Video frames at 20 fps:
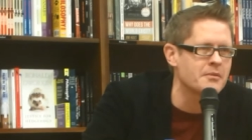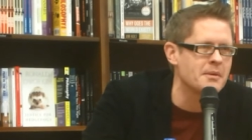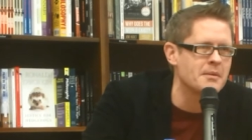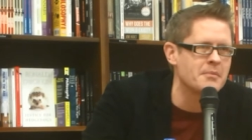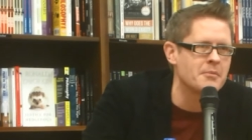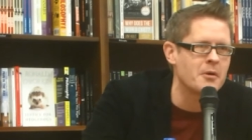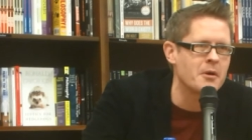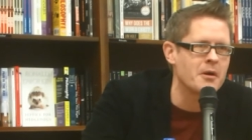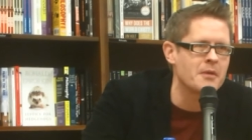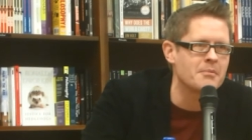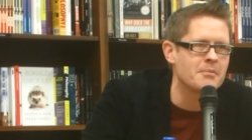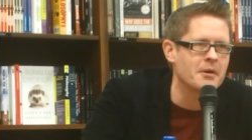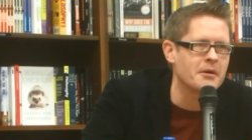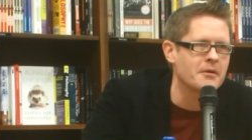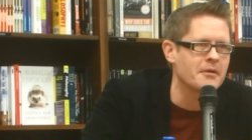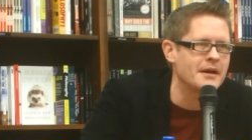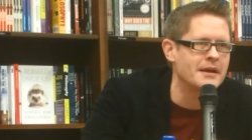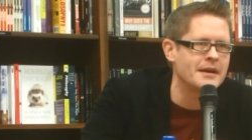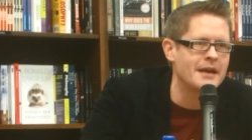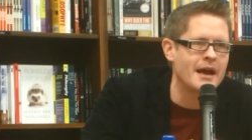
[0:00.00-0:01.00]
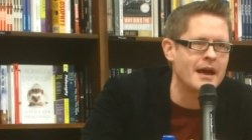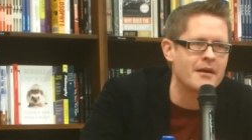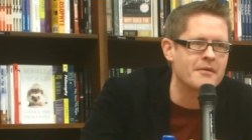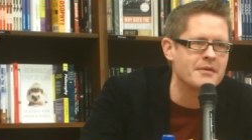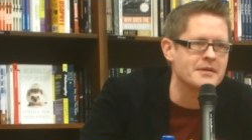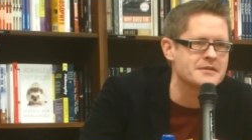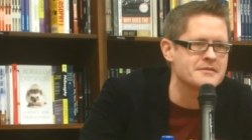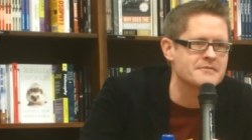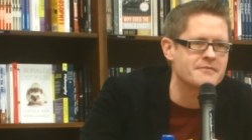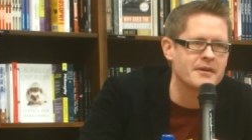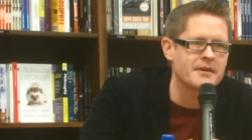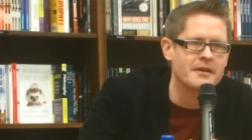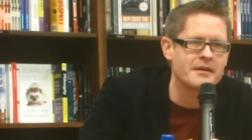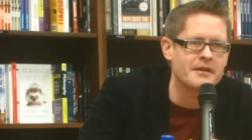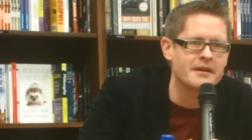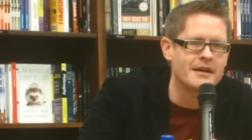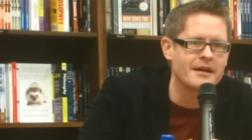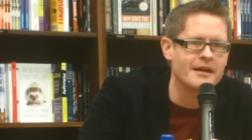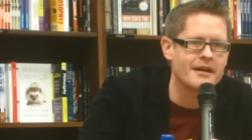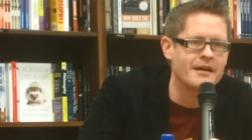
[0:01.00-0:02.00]
bit more. But right now it's
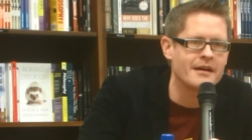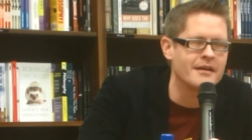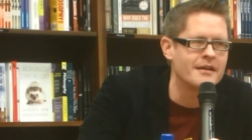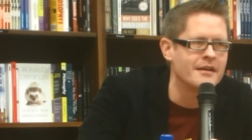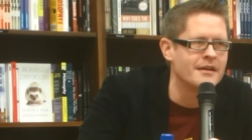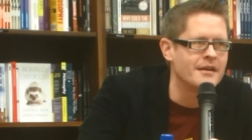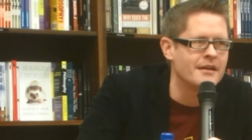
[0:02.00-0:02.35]
very uh,